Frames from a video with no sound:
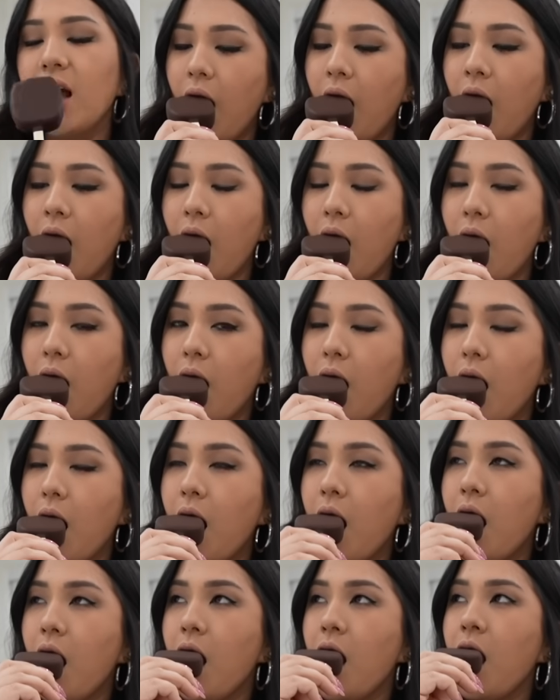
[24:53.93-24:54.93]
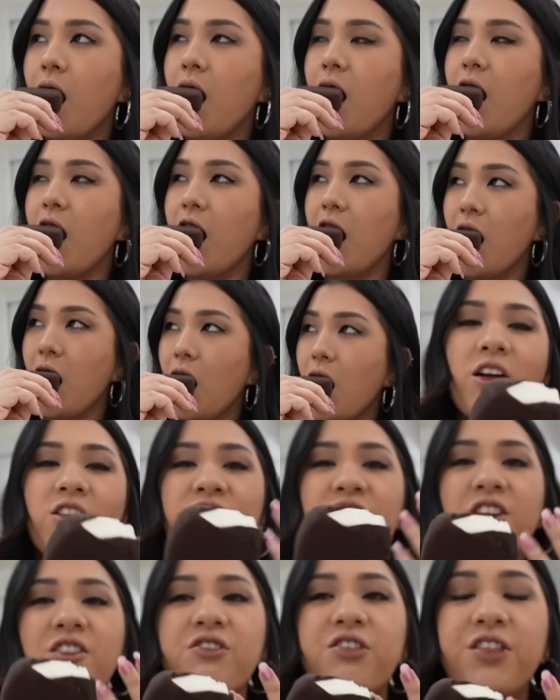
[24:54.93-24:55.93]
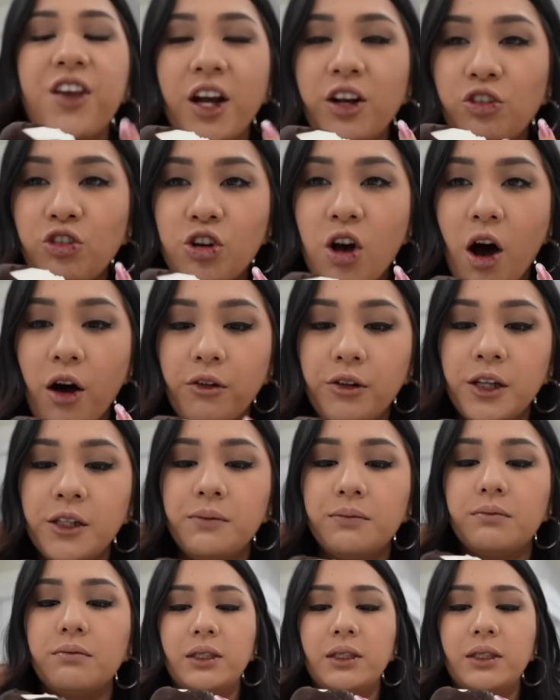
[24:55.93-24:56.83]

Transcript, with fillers: It's insane. It's like thick chocolate.